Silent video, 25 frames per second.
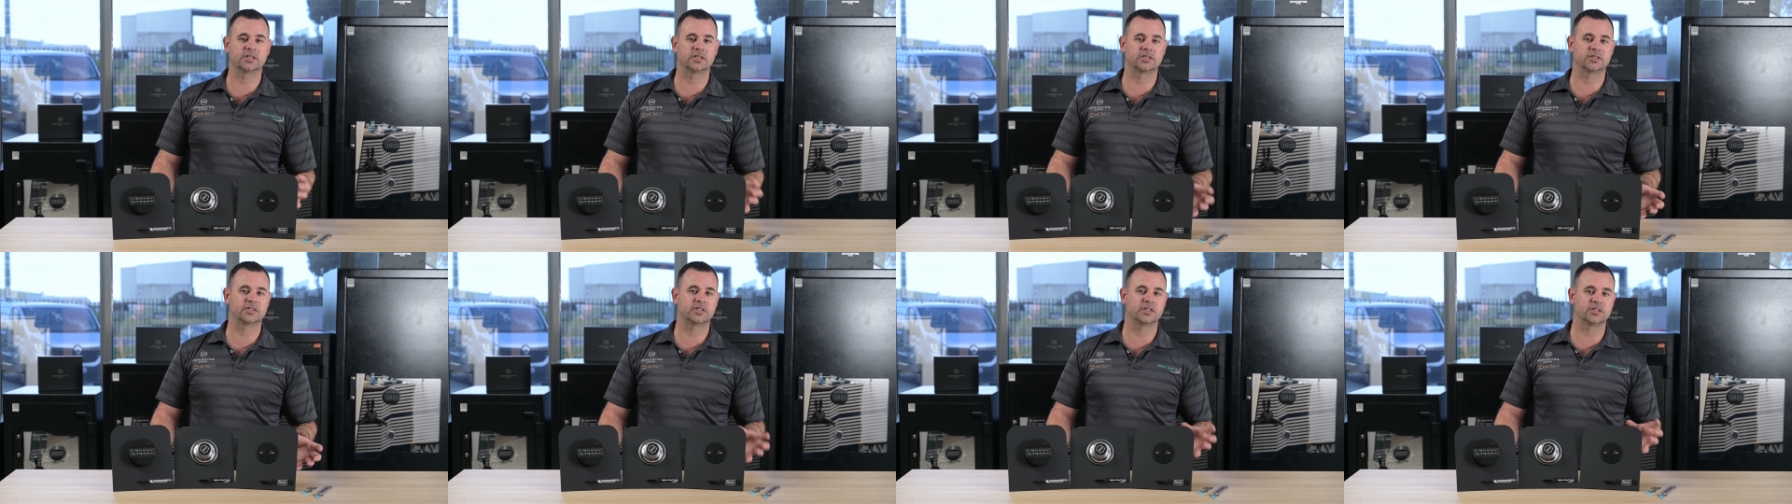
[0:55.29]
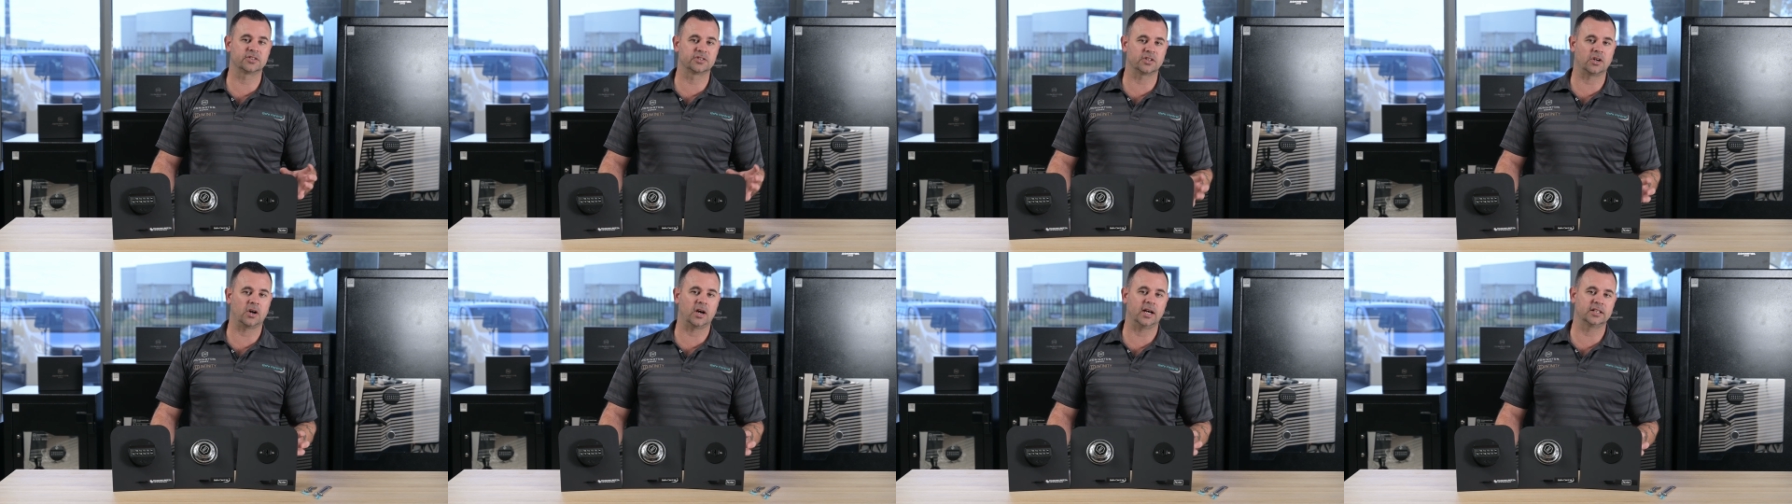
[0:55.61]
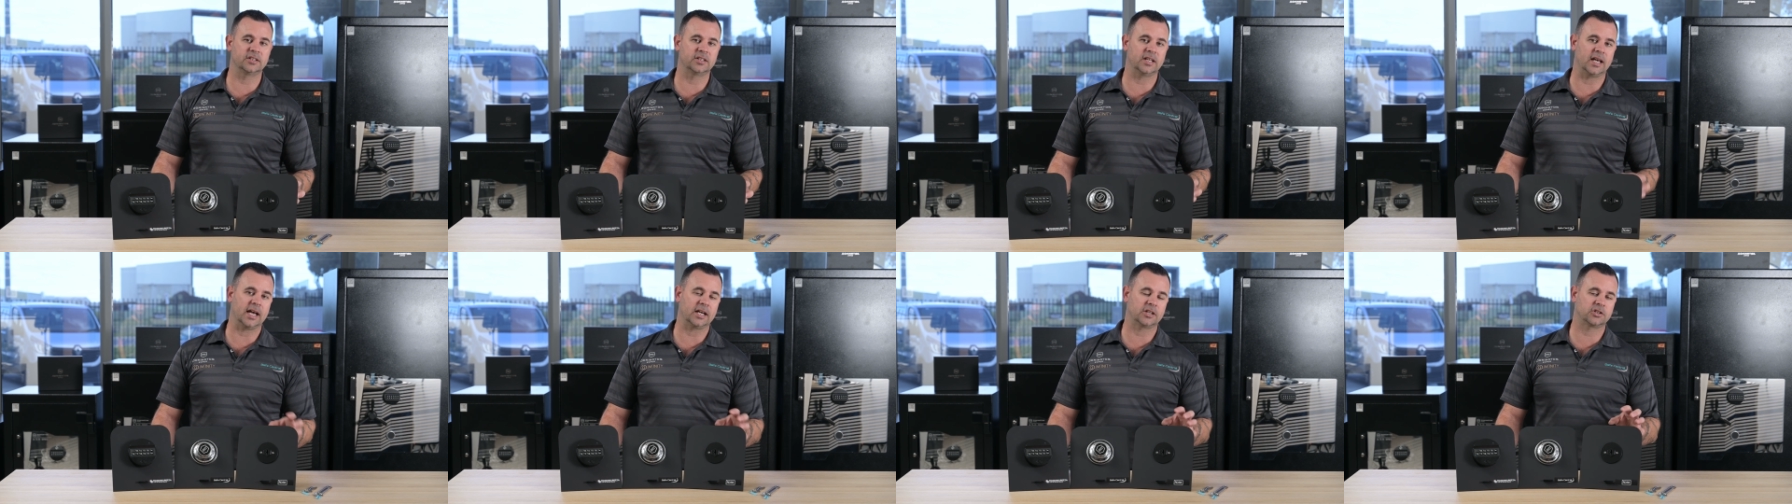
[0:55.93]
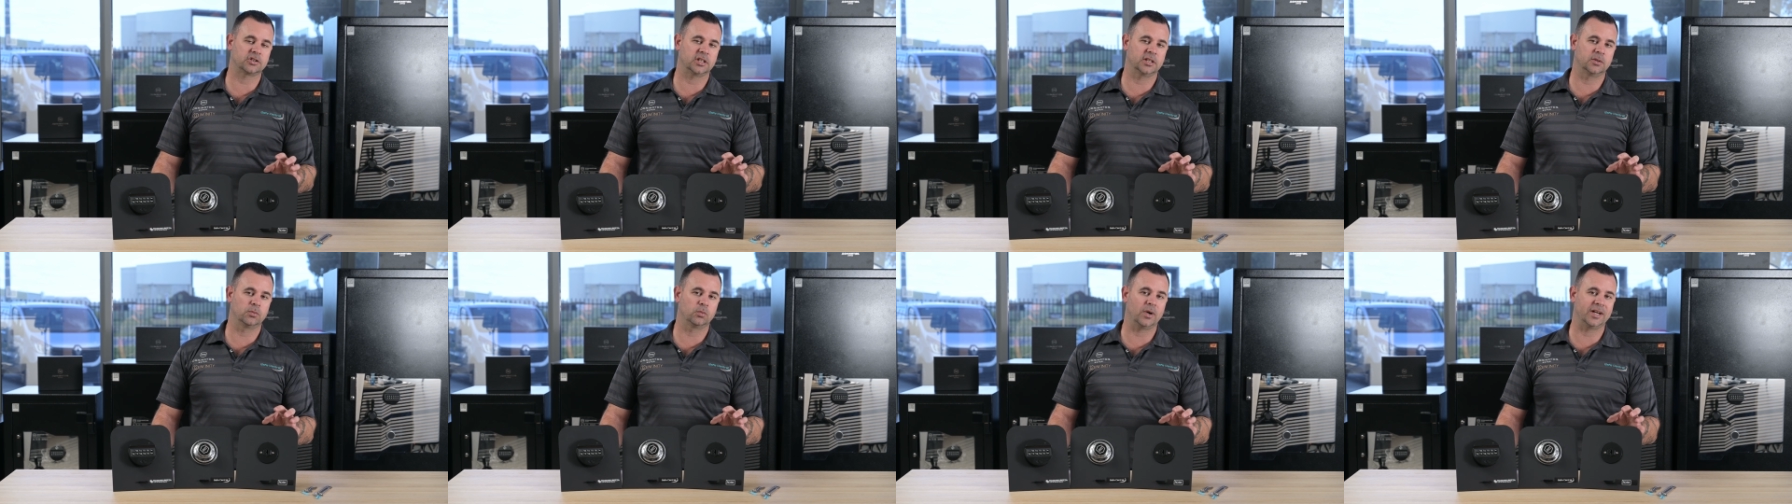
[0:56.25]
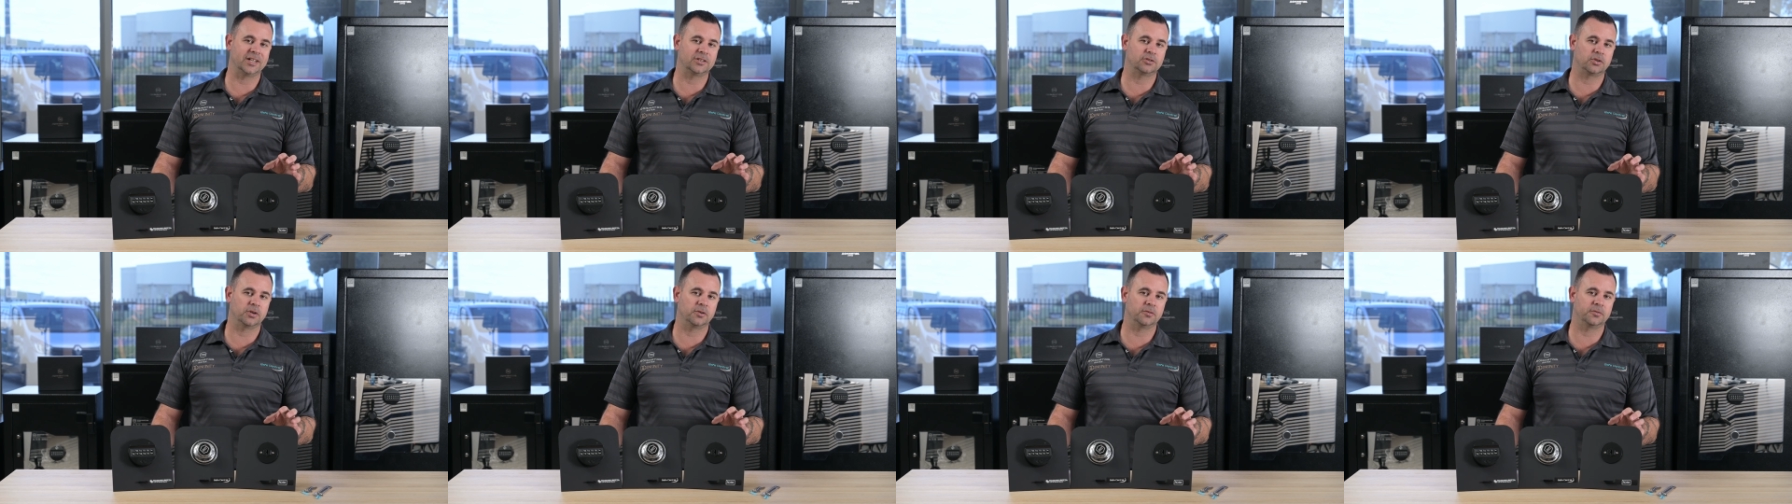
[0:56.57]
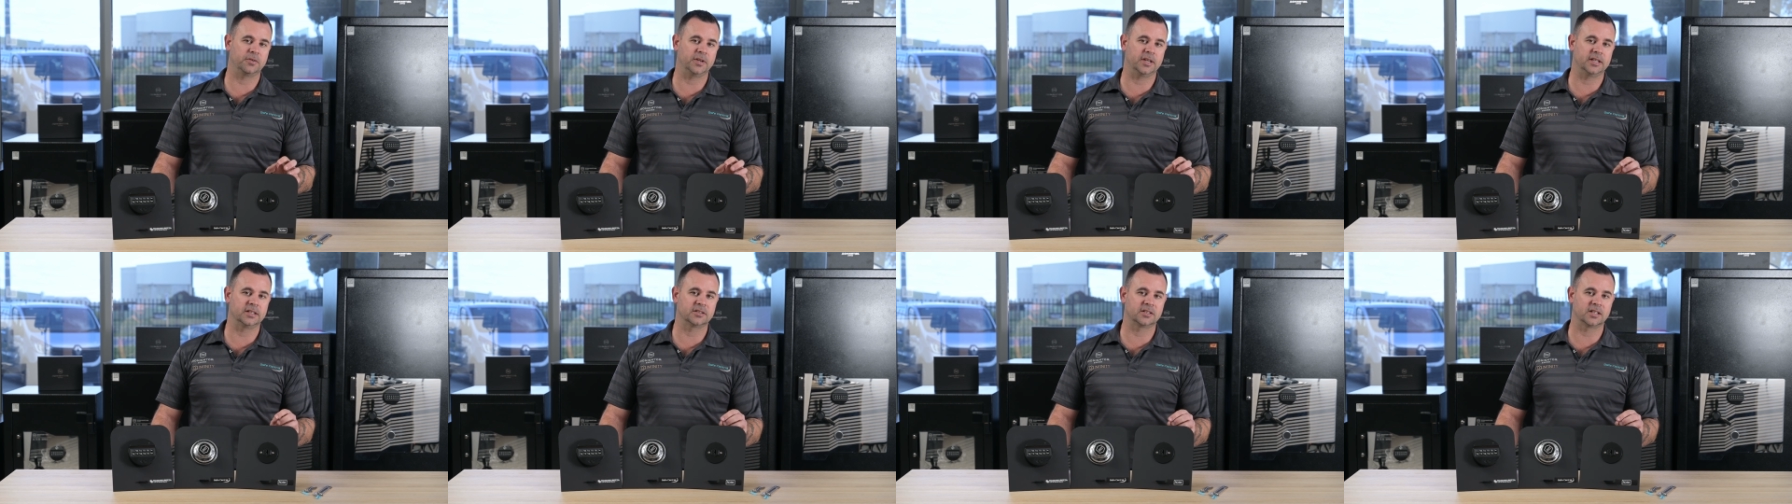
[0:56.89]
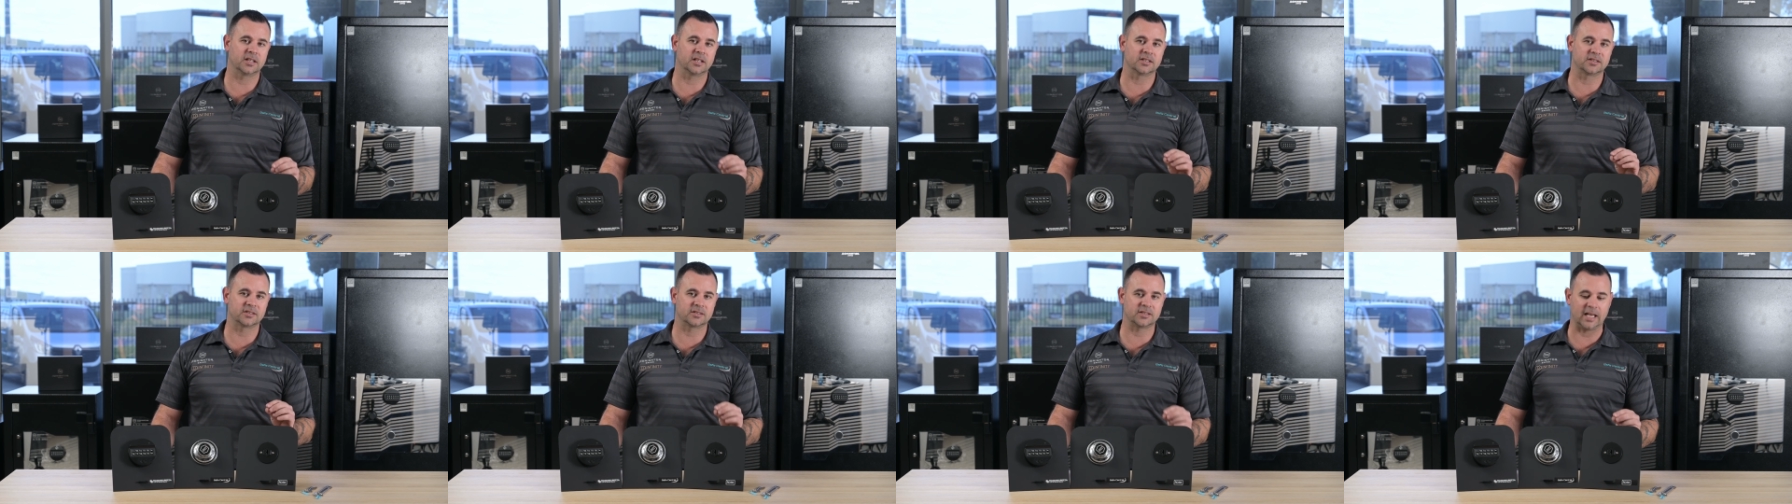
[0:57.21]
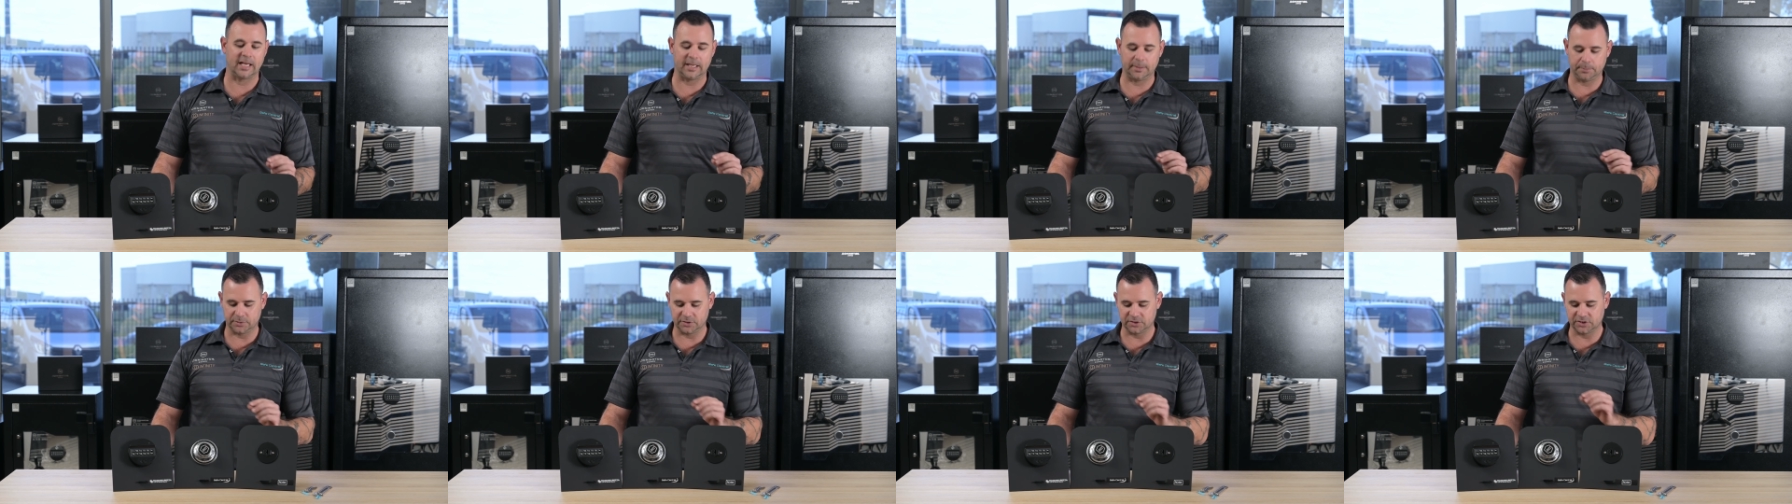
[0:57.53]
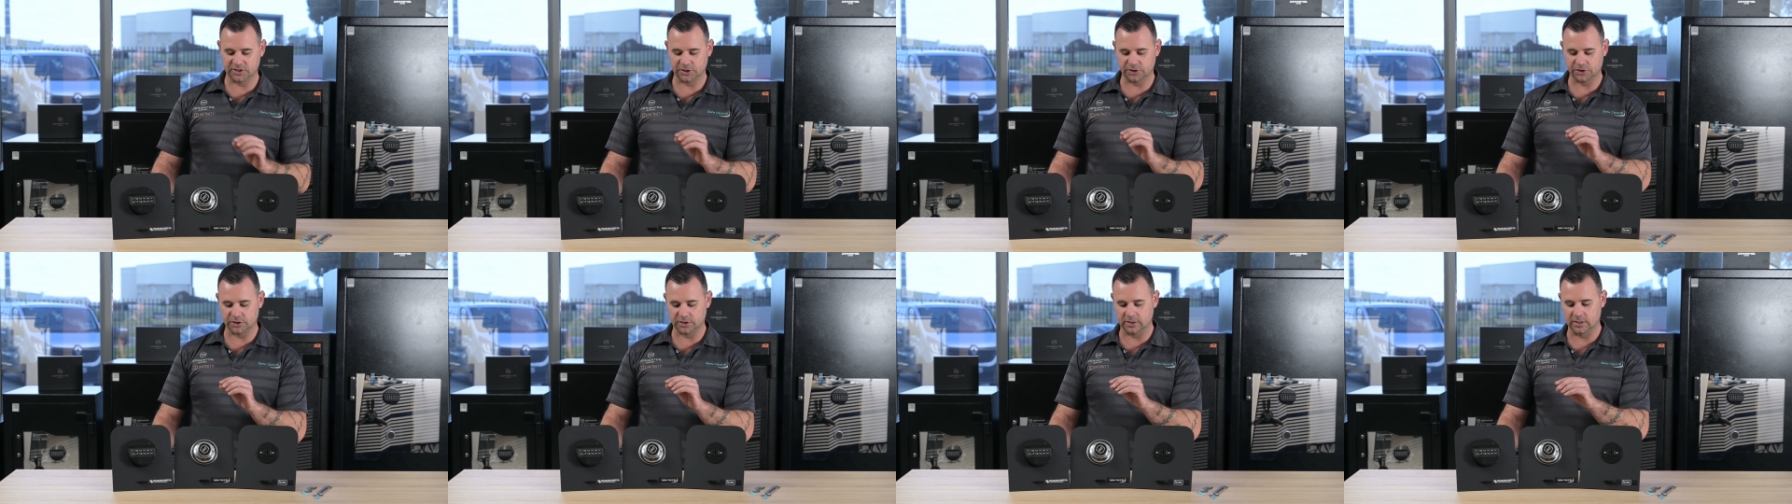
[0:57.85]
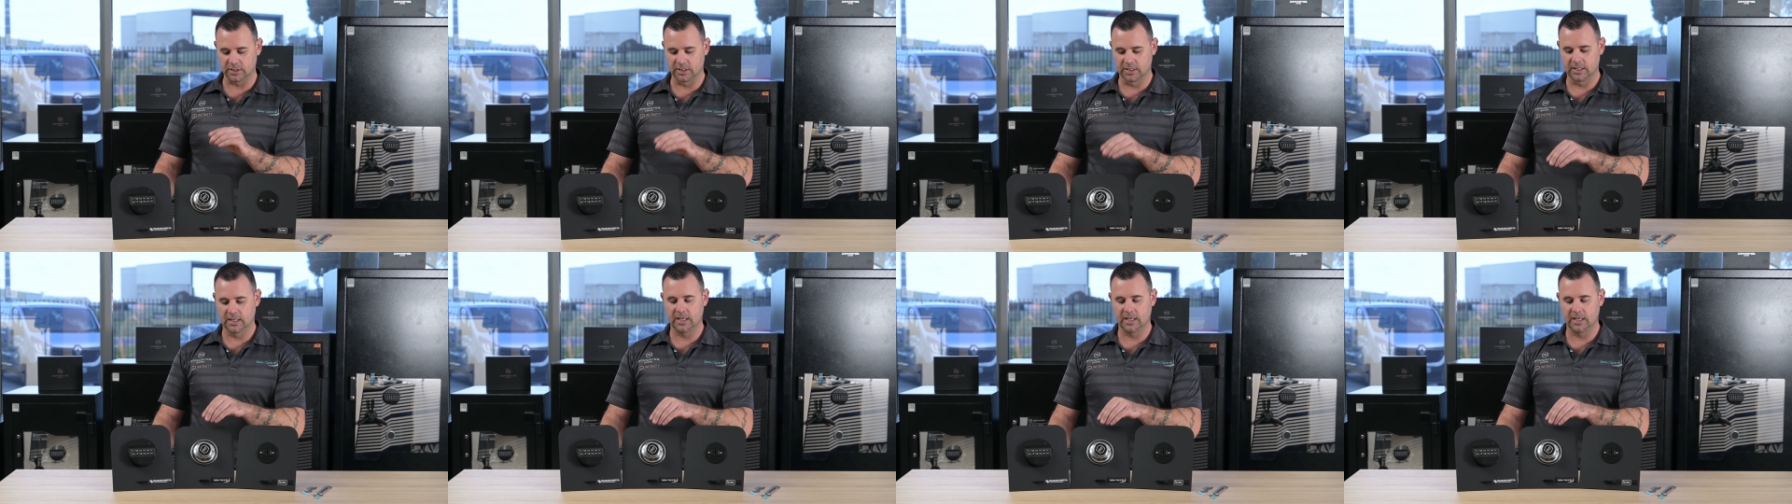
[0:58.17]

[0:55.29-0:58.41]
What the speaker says: it's designed to actually retrofit into the same position